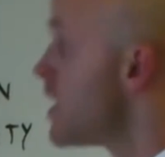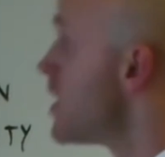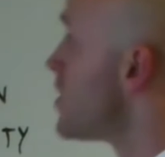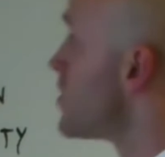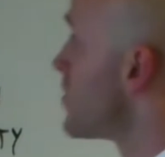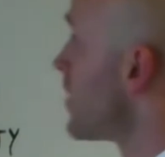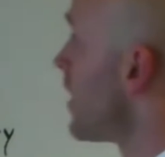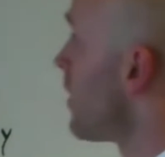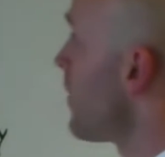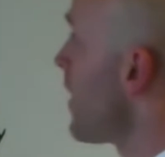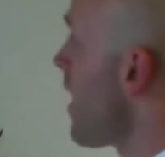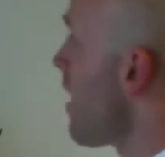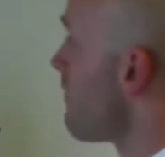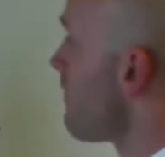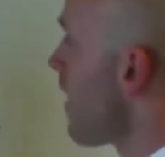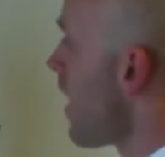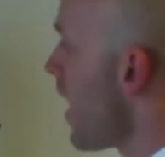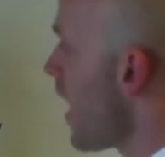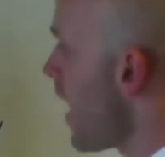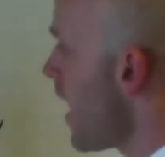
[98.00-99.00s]
So here we
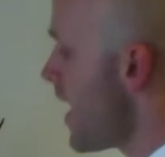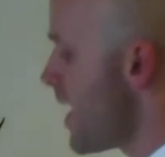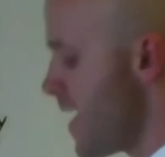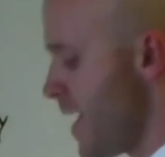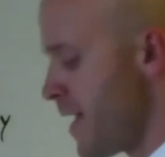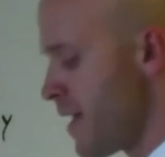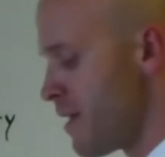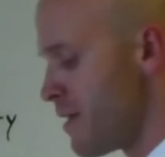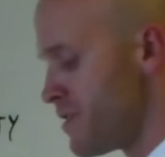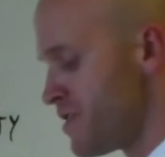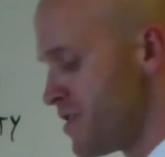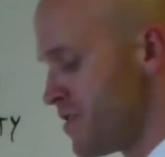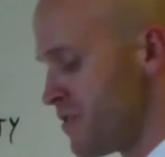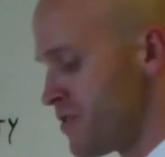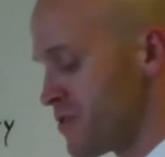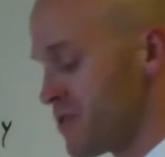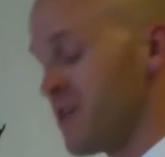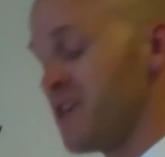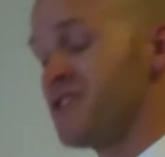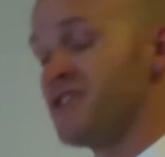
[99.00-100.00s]
have high energy
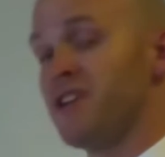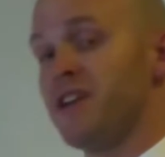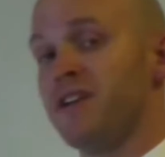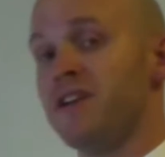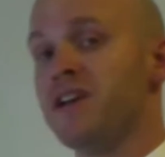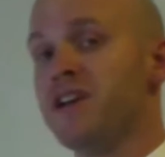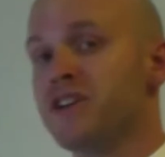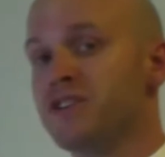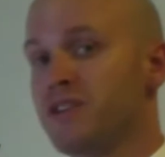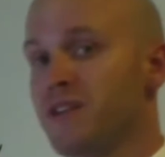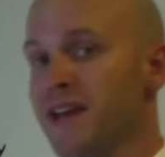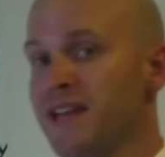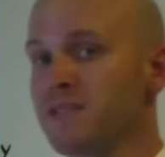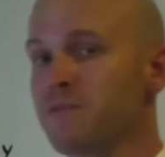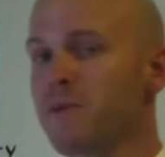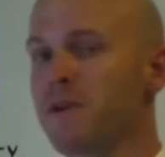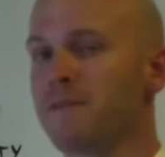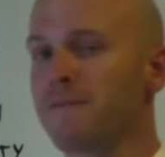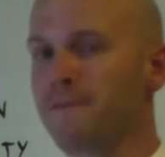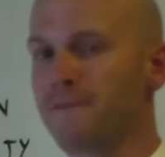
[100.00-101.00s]
nutrition. So that's
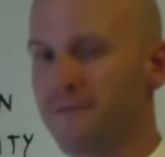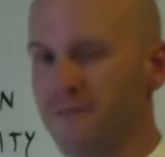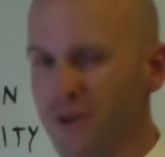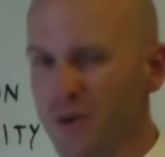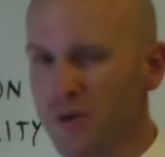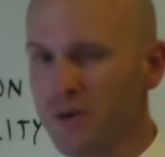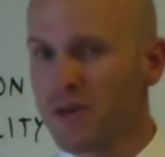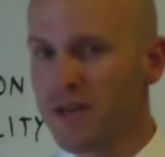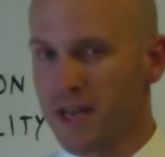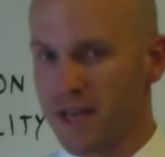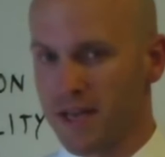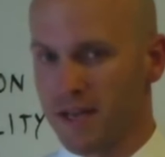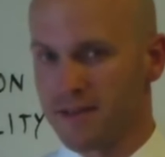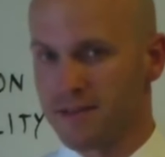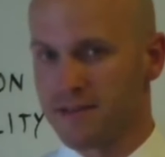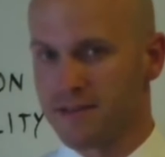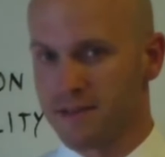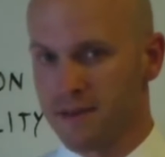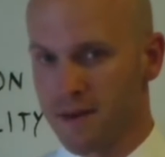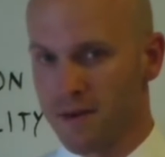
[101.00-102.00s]
what a food
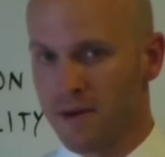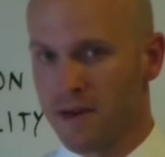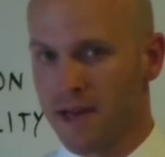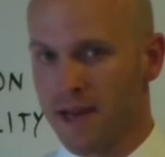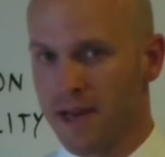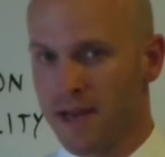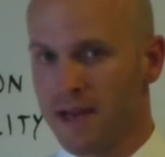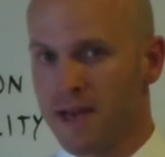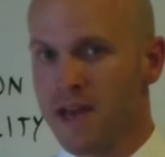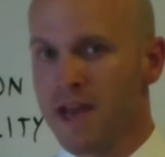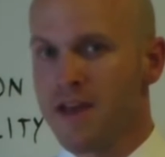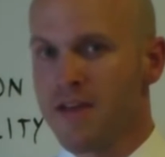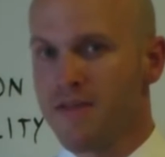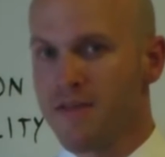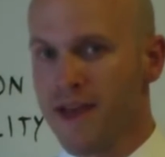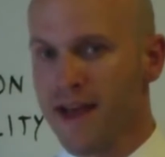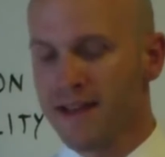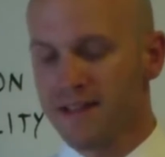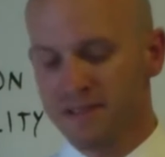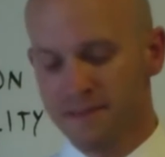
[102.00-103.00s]
is, okay?
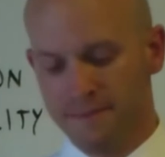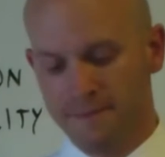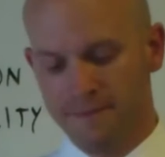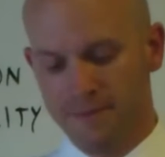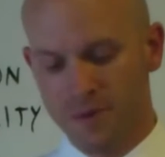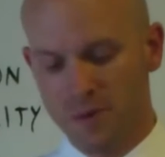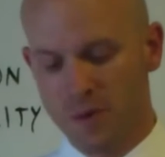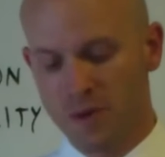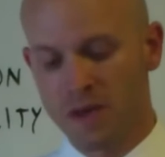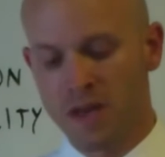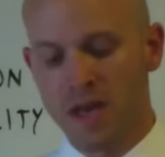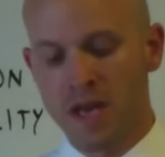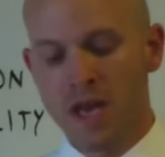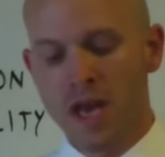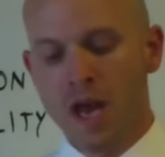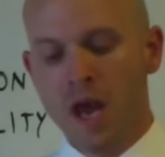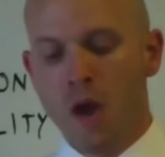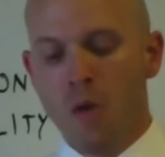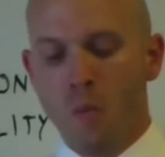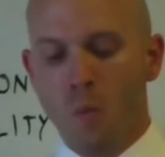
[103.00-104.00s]
That's a food.
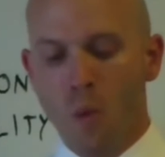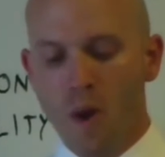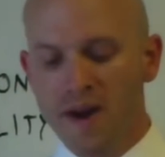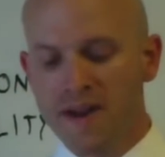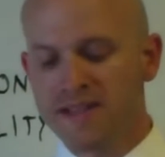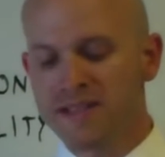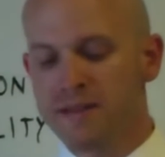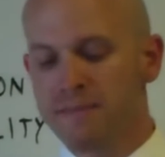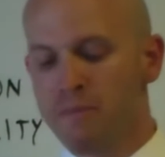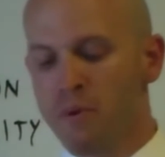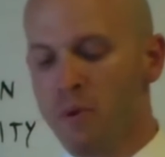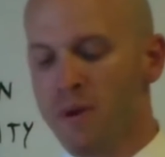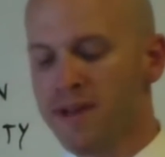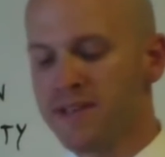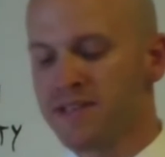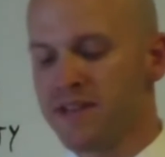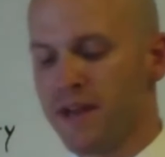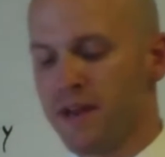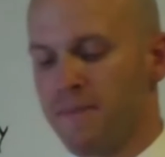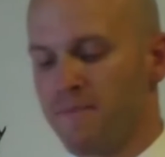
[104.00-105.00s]
What is a
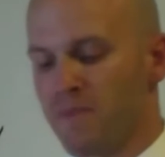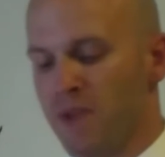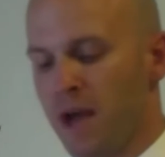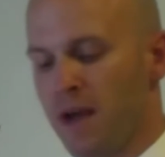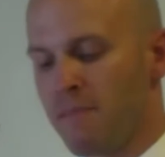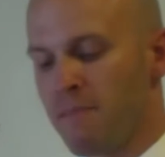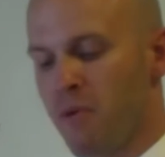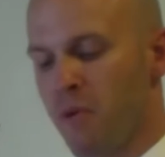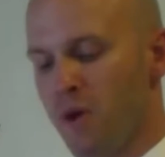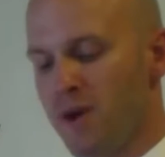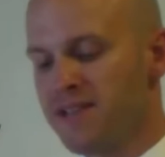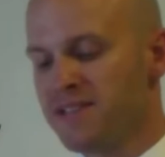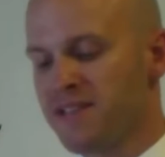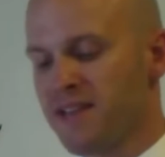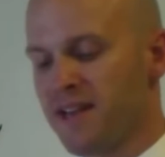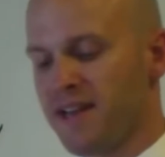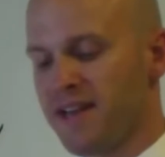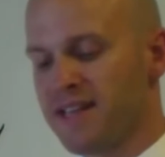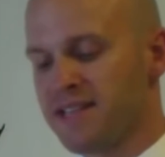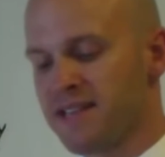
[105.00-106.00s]
poison? A
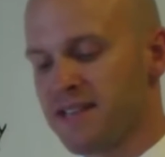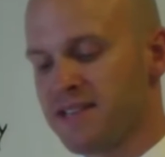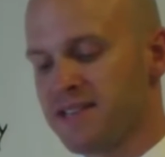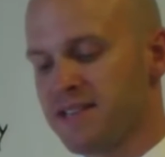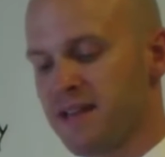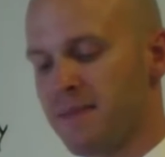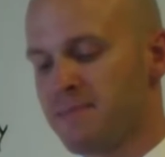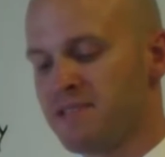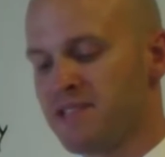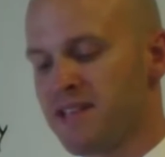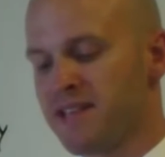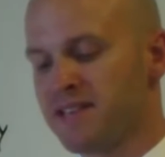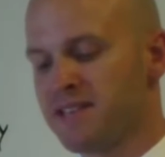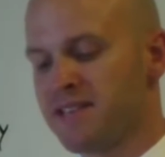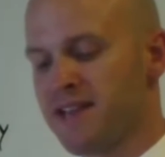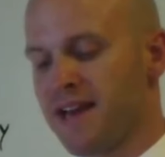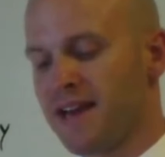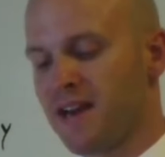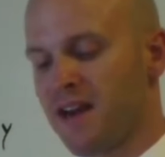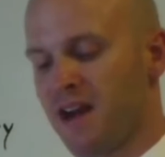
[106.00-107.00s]
poison is a substance
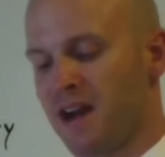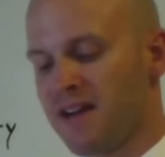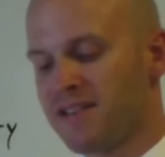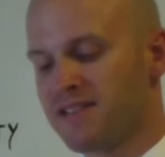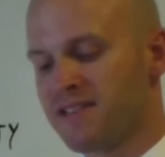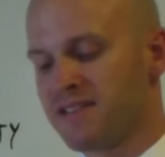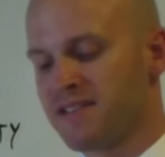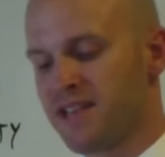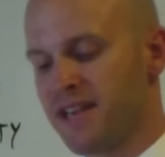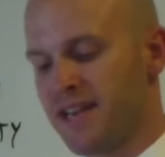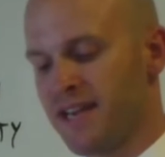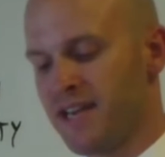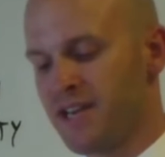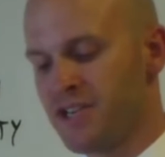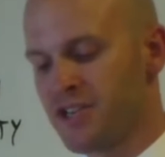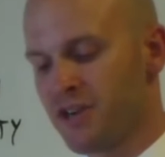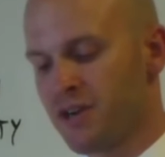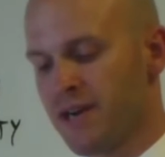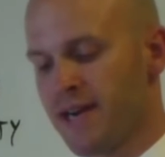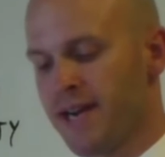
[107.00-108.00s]
that causes
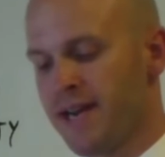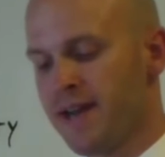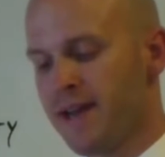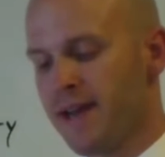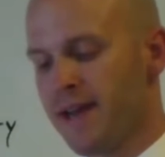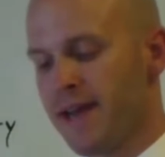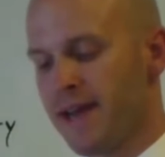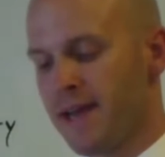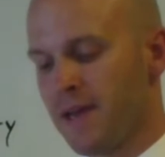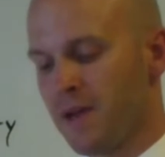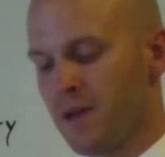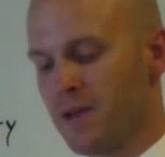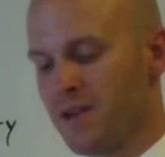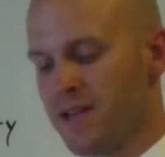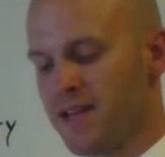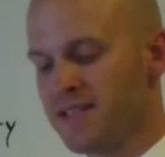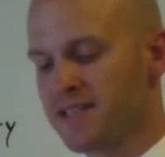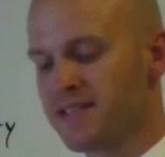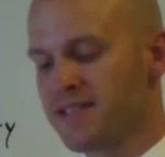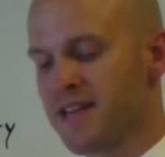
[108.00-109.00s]
injury,
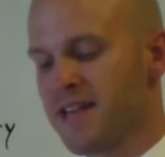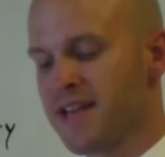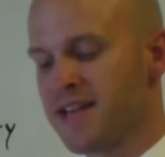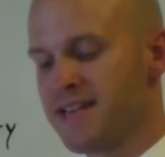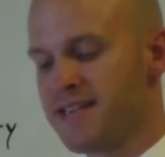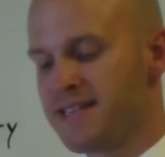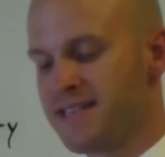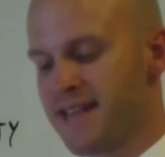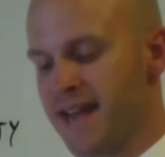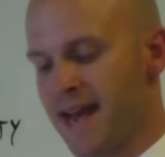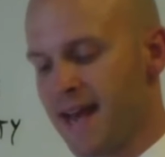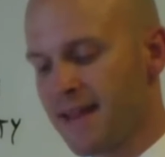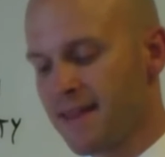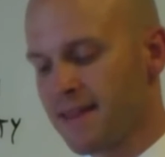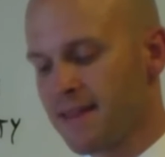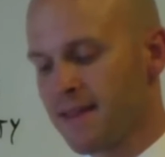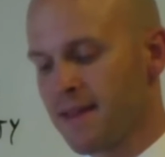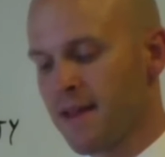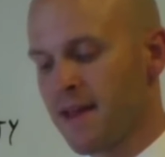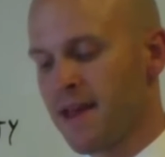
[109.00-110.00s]
illness,
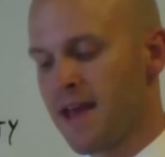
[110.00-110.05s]
death,